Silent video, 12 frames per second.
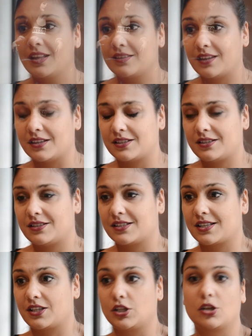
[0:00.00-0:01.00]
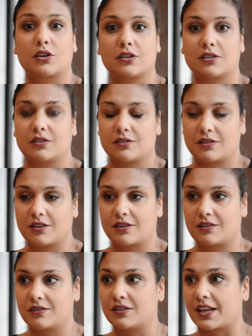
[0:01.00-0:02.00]
that doesn't look
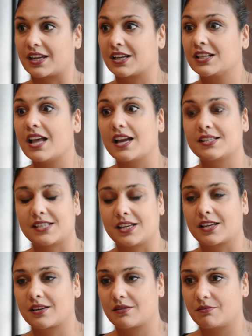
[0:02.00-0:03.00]
like a classic